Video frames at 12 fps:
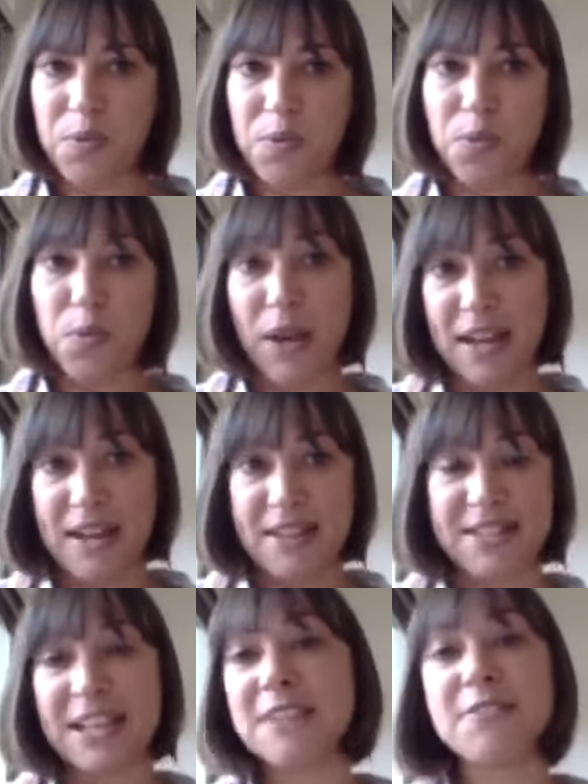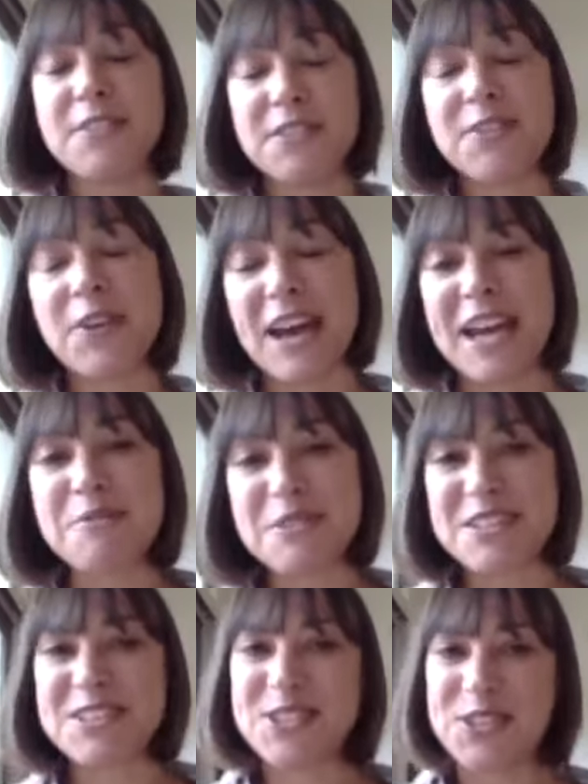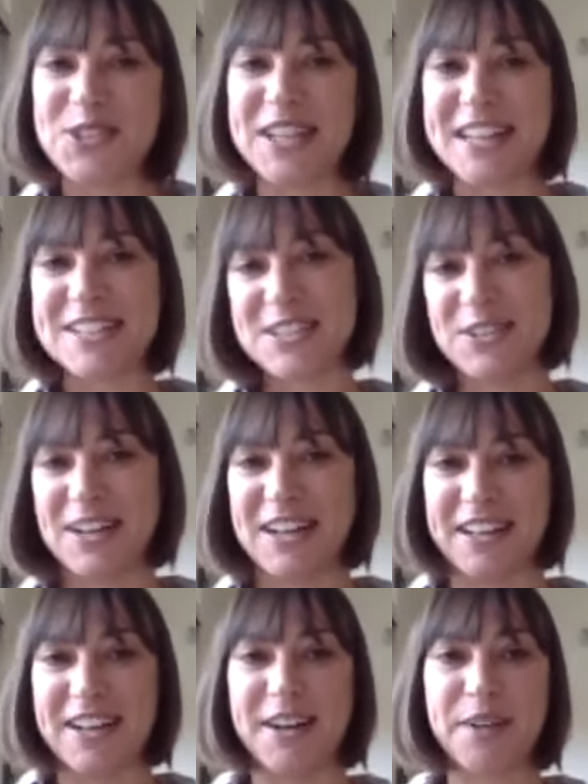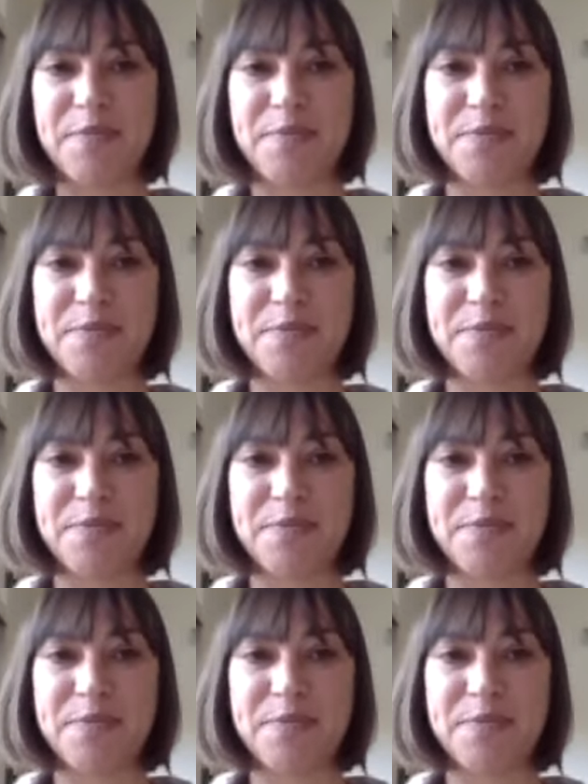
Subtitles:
you're able to tune into your hunger,